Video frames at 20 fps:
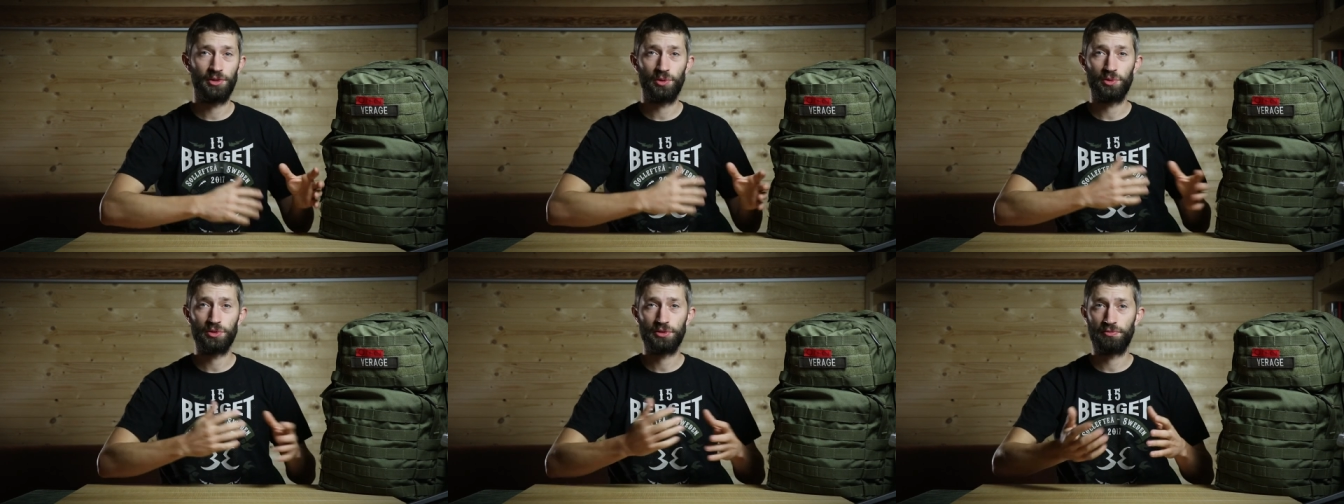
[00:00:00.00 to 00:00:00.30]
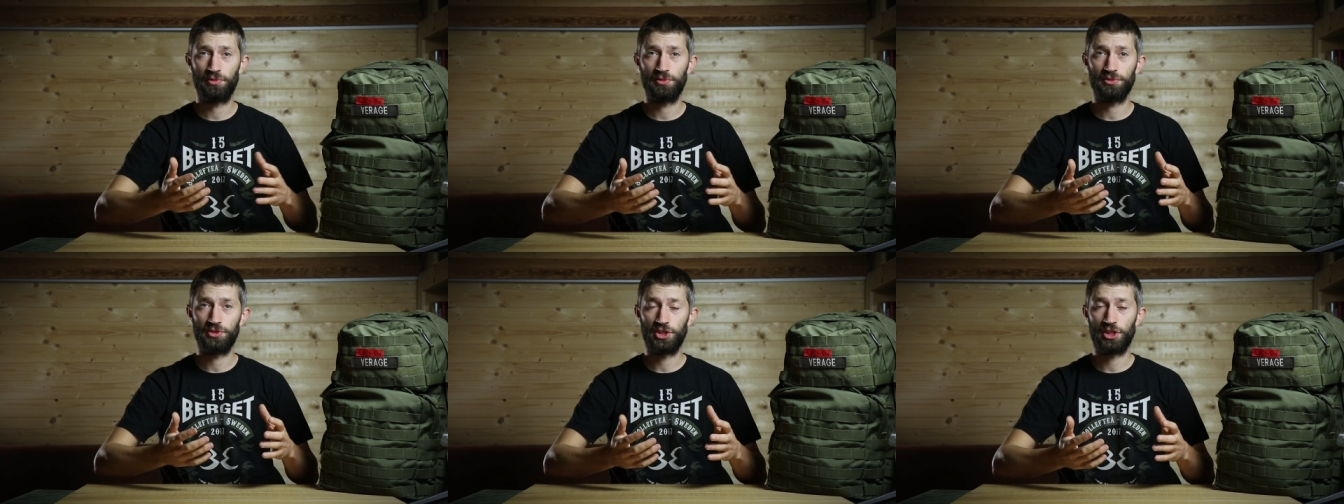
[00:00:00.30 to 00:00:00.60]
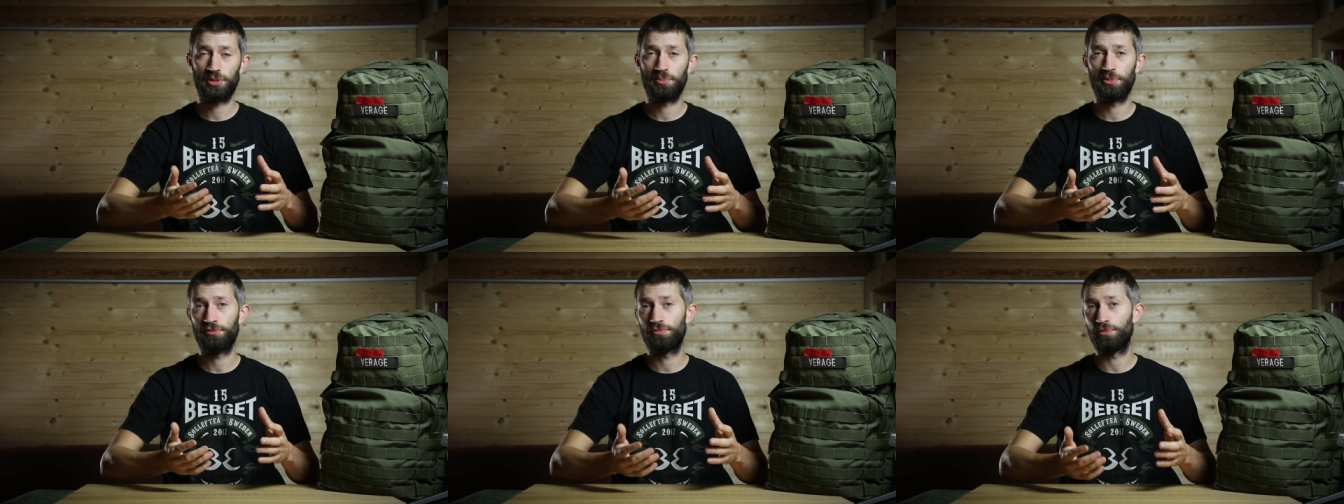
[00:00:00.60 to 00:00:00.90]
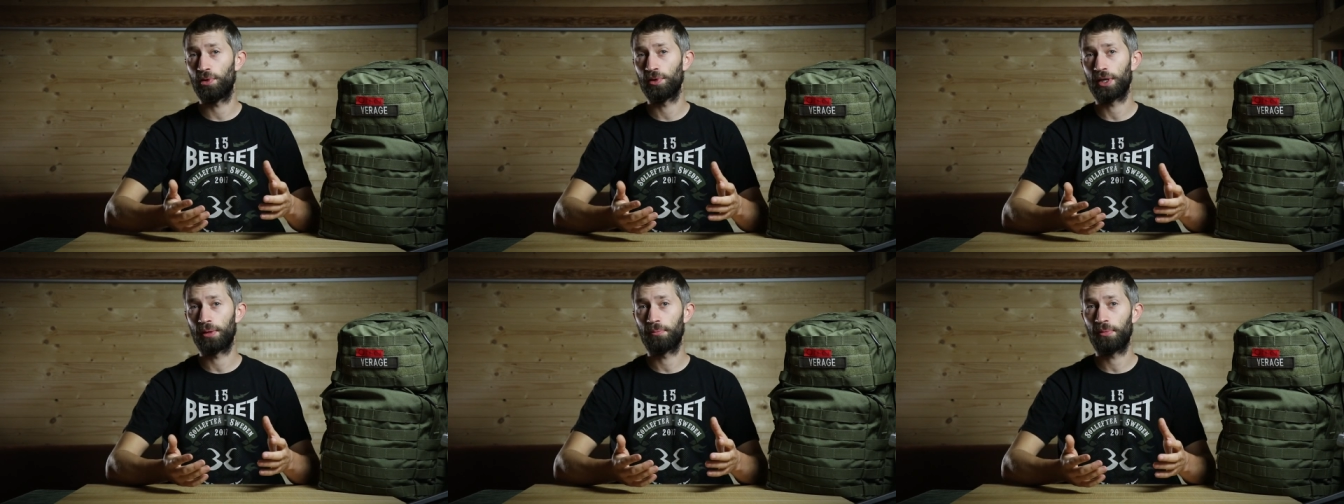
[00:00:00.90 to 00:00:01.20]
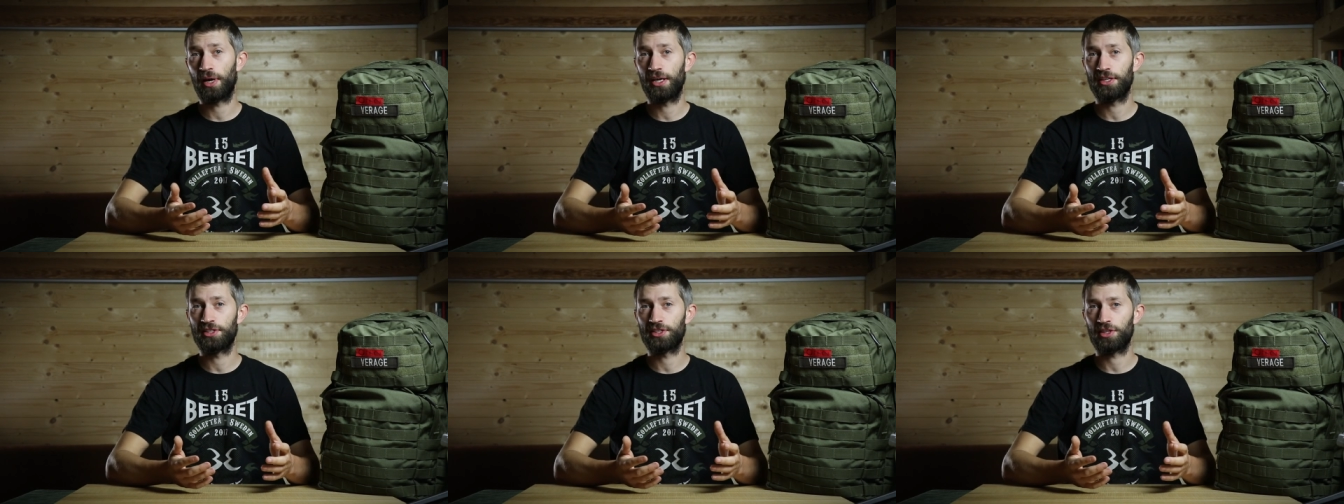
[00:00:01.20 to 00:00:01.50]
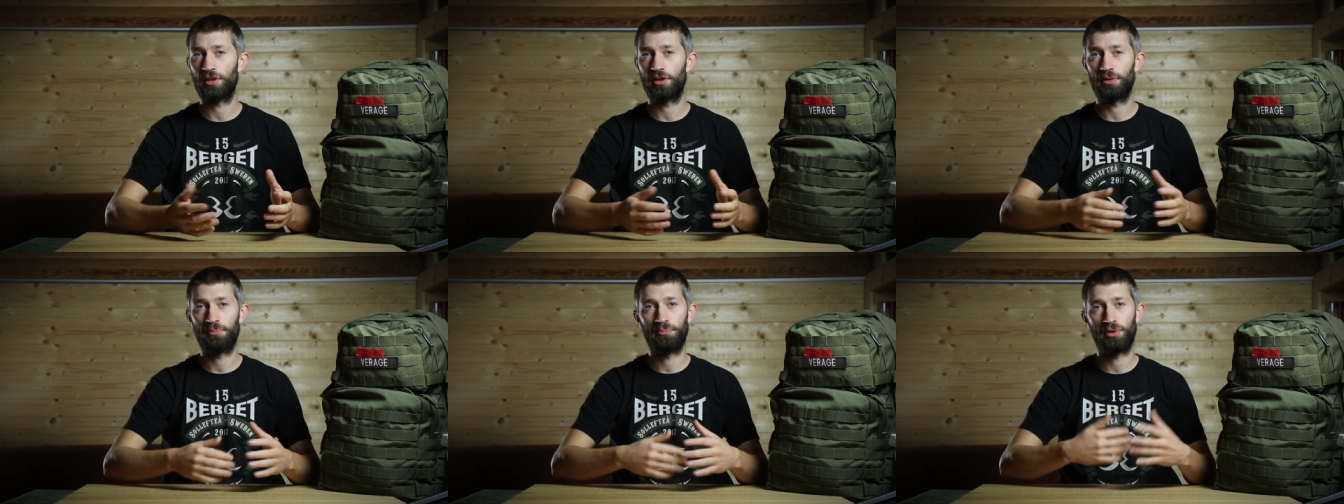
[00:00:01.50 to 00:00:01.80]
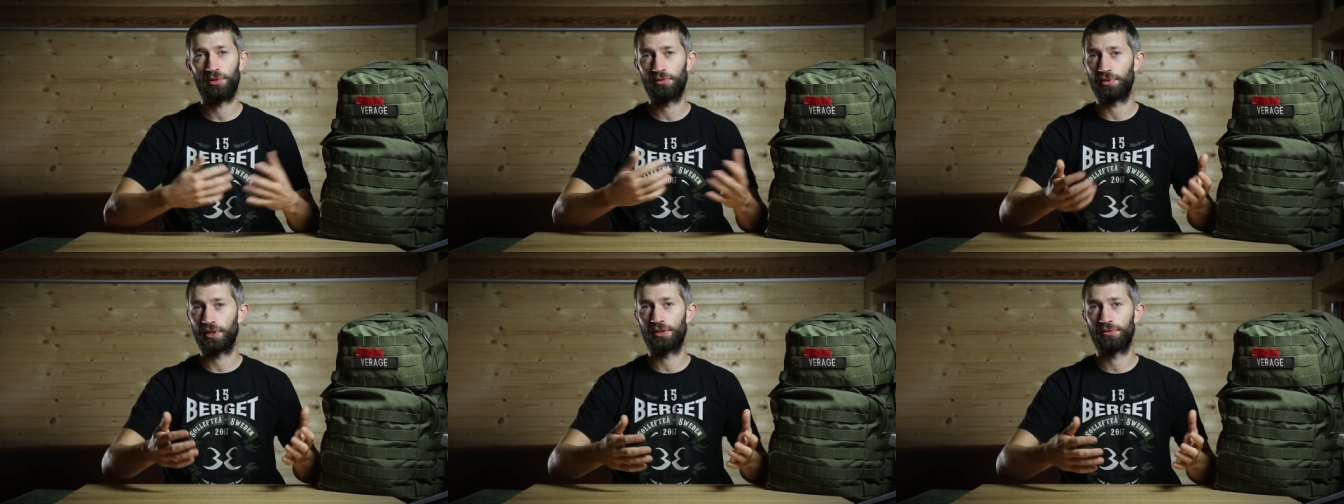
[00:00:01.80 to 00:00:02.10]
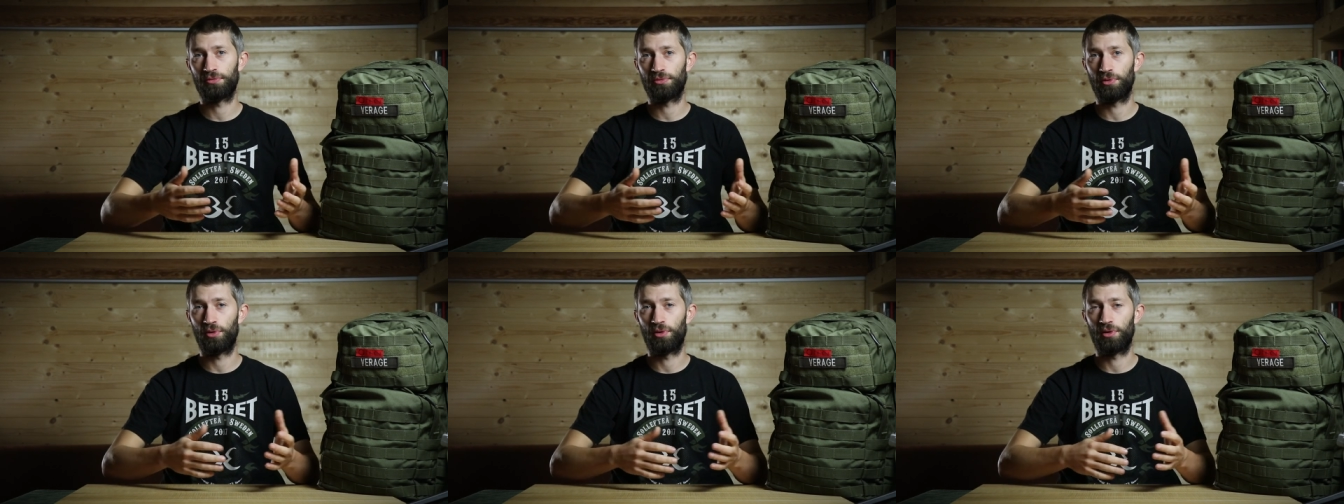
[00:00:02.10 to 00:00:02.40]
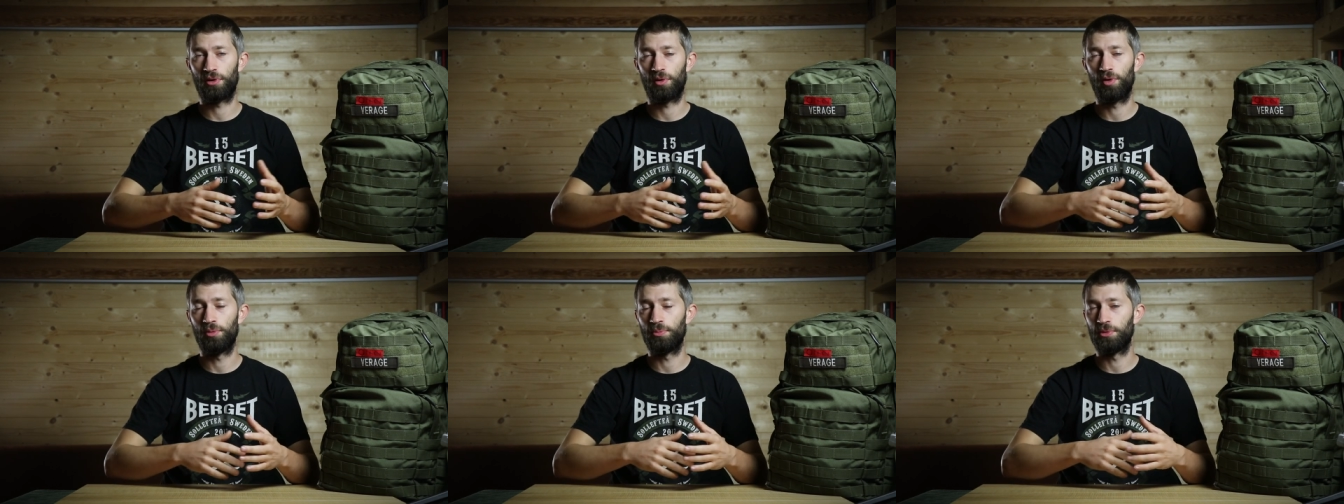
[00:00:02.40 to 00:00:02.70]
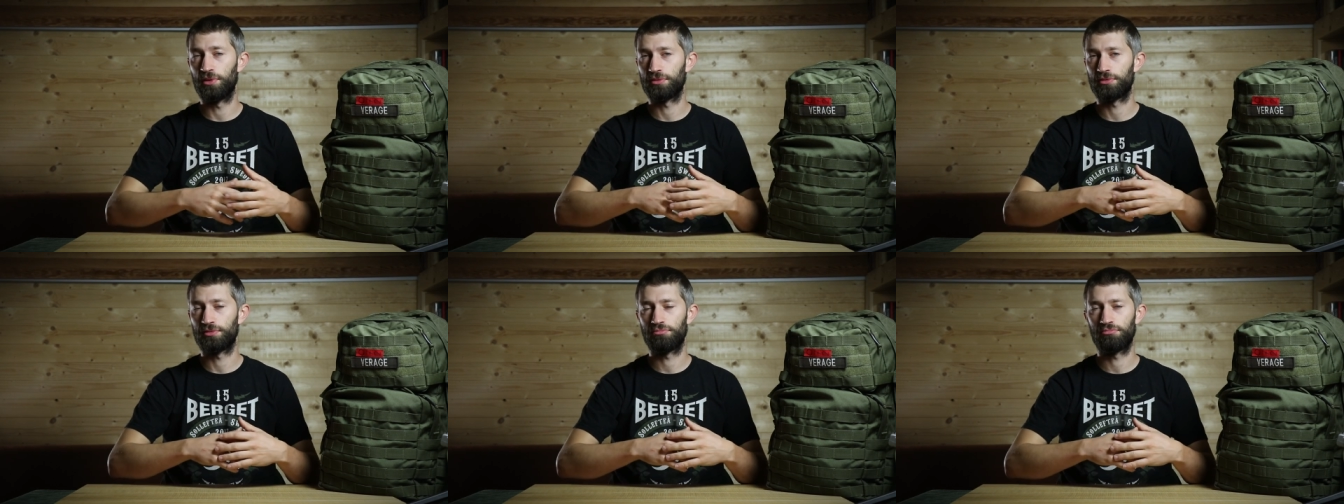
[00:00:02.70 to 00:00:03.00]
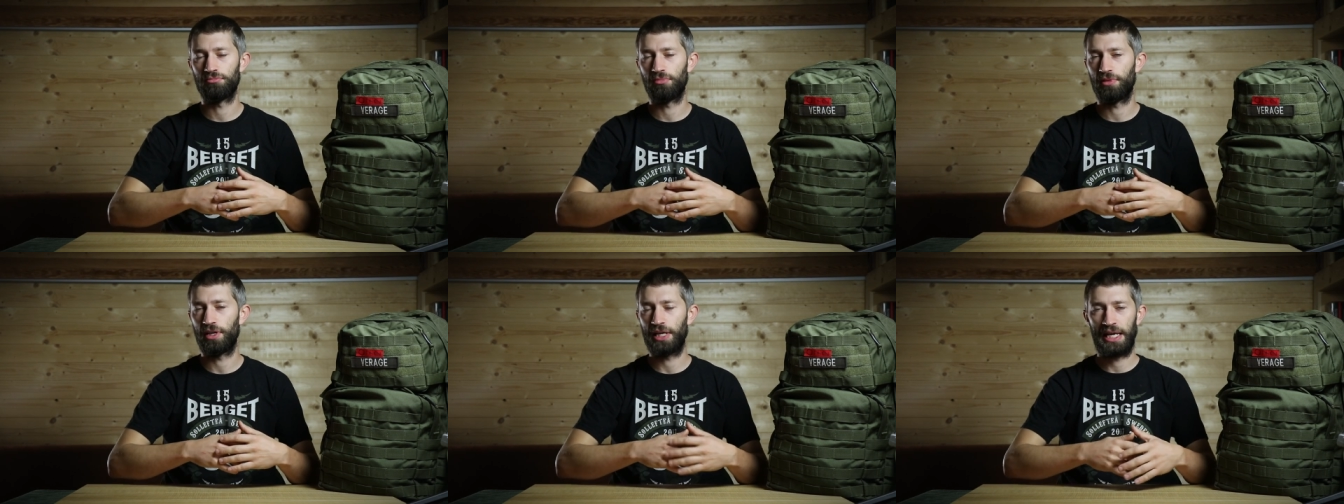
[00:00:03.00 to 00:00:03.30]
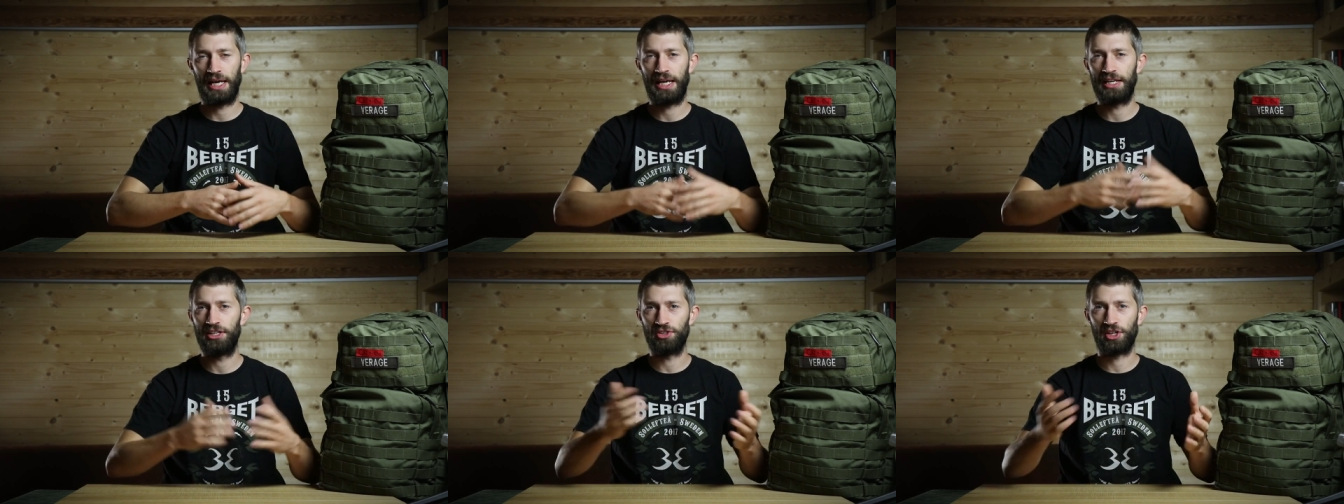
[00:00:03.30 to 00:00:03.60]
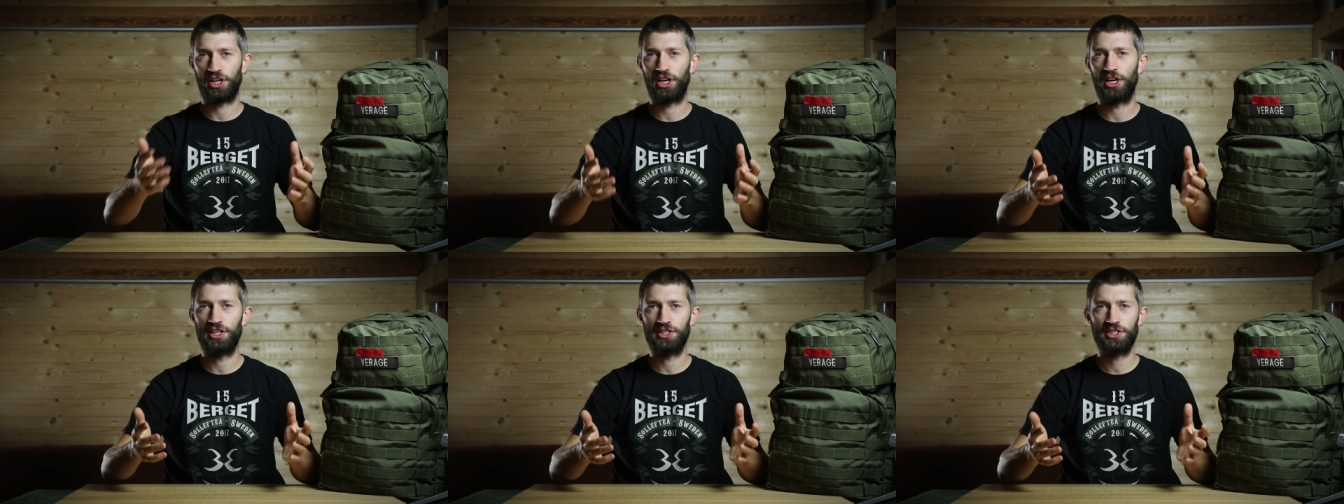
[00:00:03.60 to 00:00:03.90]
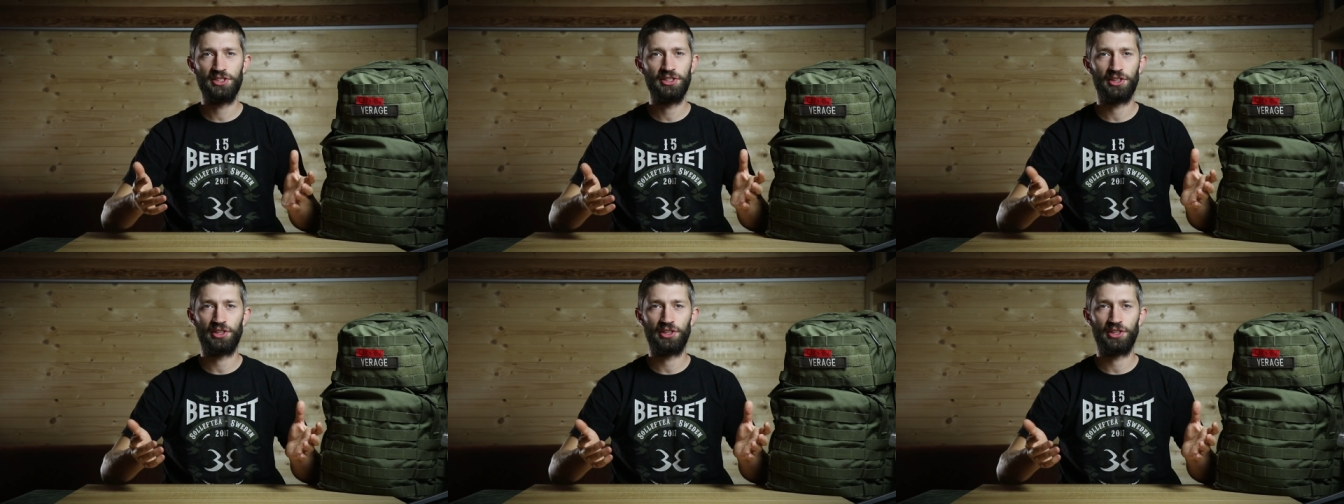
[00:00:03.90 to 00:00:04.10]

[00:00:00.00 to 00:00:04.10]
those German folding mats are perfect for almost any occasion.